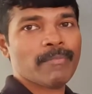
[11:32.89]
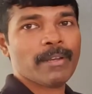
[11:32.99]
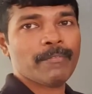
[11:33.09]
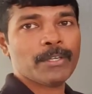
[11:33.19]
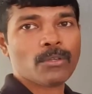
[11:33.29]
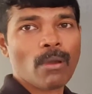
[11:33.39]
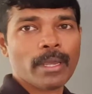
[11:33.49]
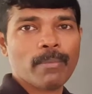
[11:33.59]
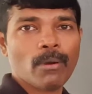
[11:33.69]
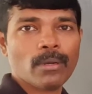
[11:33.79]
When we talk
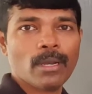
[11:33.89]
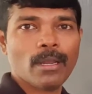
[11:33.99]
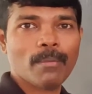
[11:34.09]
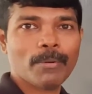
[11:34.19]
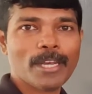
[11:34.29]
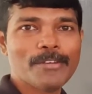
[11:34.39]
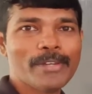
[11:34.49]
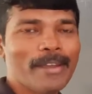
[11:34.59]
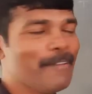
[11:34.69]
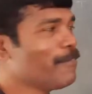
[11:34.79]
about
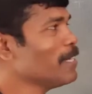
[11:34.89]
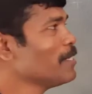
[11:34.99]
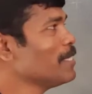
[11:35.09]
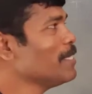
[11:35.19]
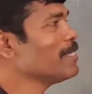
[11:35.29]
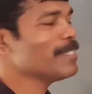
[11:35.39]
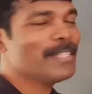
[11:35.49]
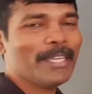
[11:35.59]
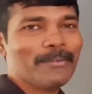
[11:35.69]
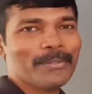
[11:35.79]
potential difference, this is
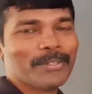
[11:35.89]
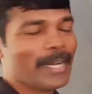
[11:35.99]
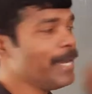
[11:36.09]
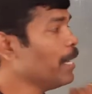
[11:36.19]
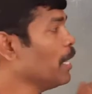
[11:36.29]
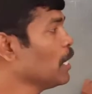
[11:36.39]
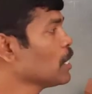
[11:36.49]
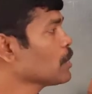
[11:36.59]
the equation, right?